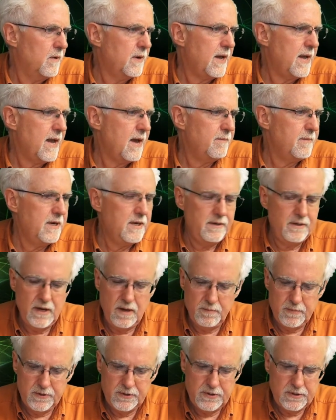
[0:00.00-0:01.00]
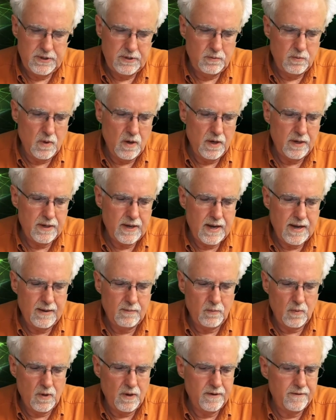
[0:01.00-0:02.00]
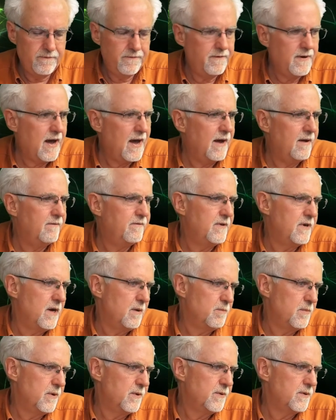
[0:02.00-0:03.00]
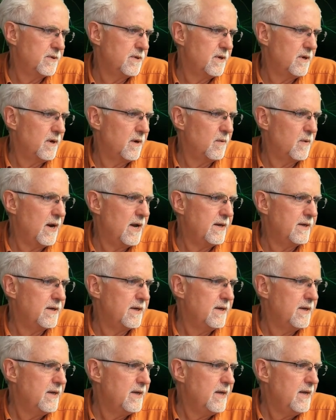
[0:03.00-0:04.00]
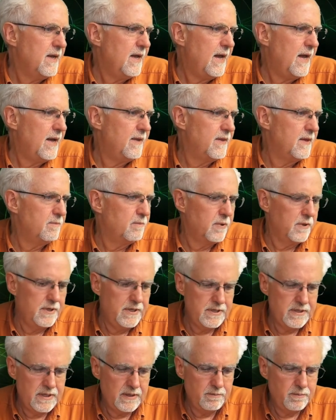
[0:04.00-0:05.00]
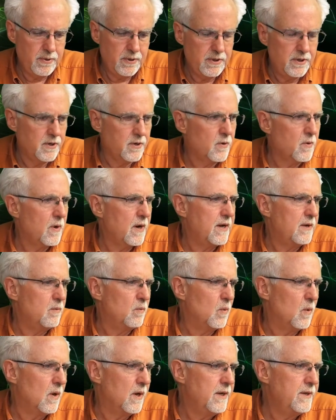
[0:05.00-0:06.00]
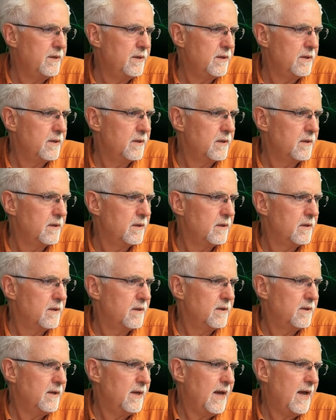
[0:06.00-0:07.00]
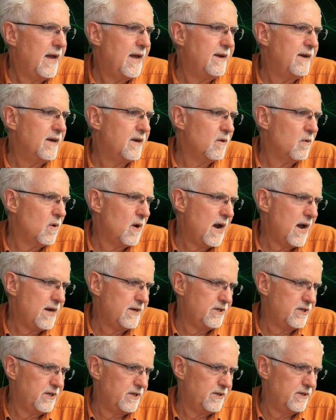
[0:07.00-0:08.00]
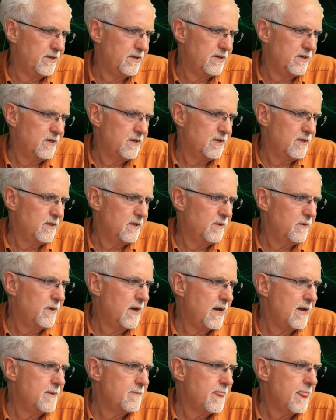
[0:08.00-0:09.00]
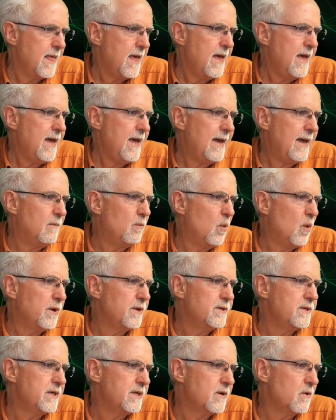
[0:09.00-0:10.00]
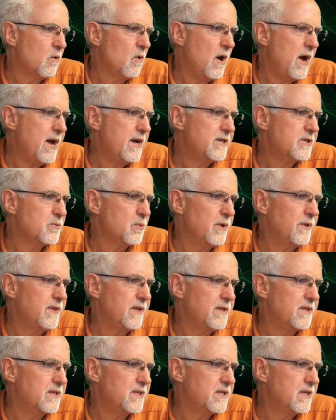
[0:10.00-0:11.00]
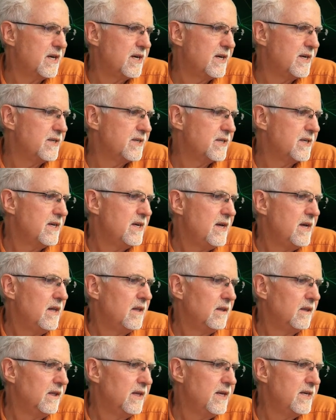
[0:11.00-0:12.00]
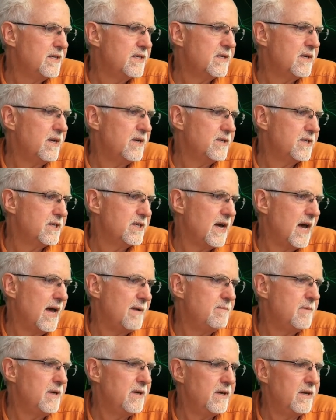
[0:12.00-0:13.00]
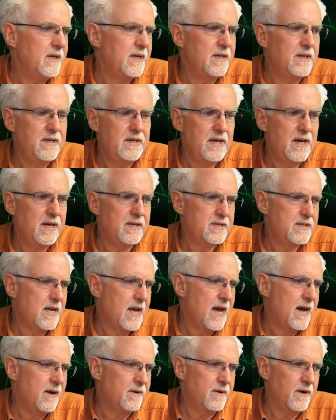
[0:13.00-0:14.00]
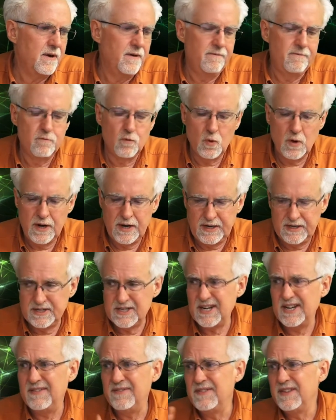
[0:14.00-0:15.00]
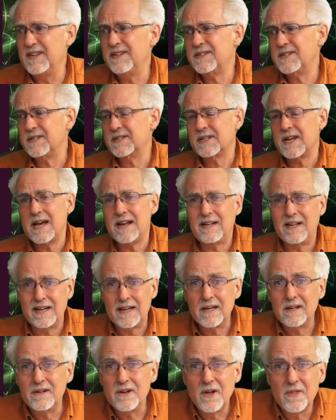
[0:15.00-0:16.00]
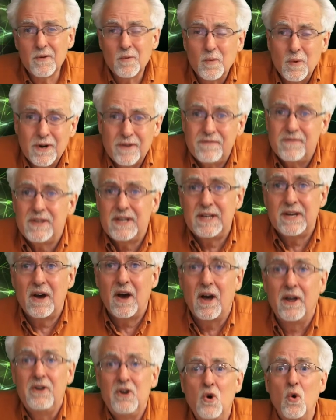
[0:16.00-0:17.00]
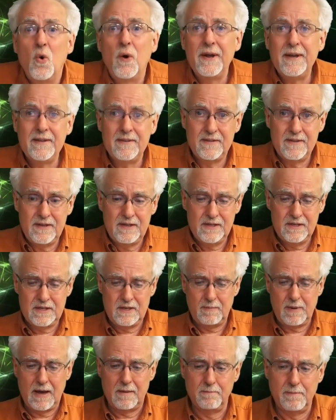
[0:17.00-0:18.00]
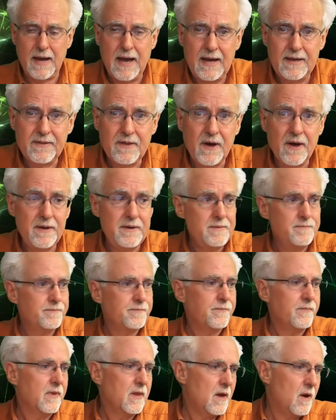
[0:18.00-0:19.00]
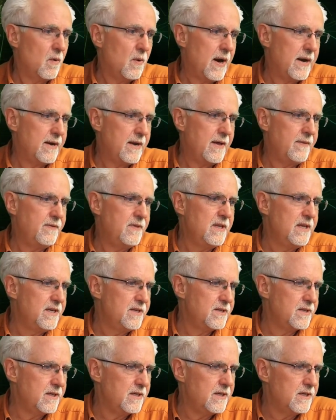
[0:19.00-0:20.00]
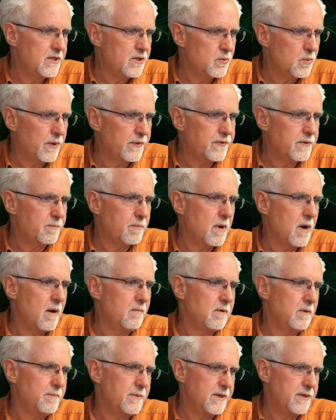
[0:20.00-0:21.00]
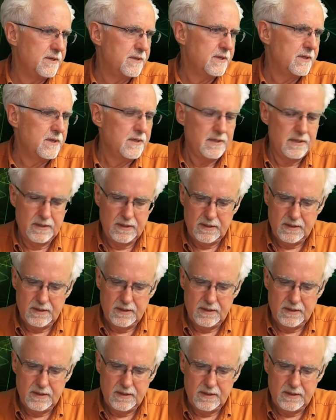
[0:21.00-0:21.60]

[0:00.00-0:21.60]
Okay, how many numbers do you want? I want 5 numbers. All right. And then please input your grade 1. And it crashes. Okay. And what does it crash with? It says list assignment index out of range. And this is kind of like another one of the annoying things about Python. All right. And this is what the problem is.